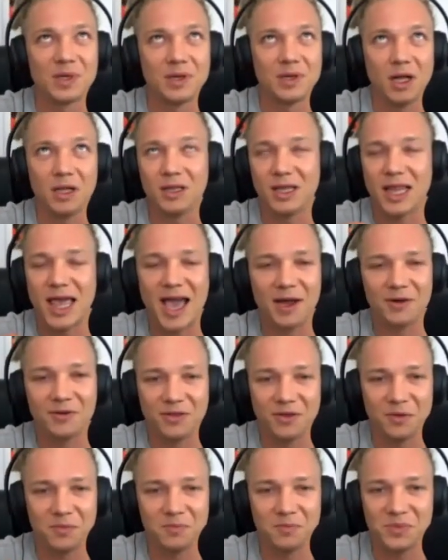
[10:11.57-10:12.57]
allowed
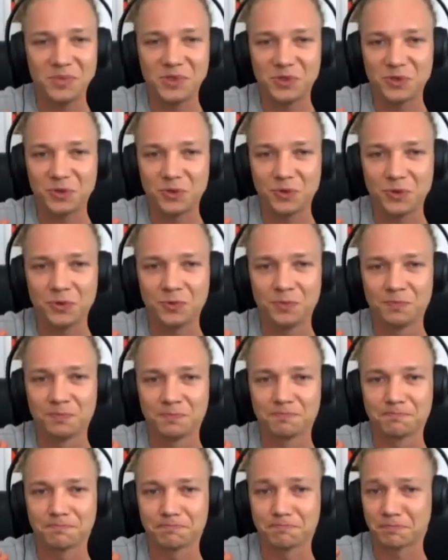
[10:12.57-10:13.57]
them to,
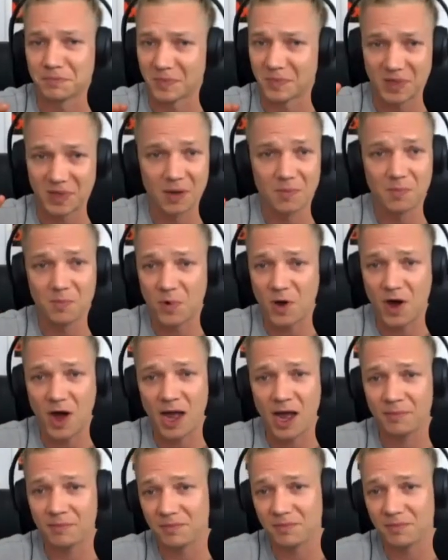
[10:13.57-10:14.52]
by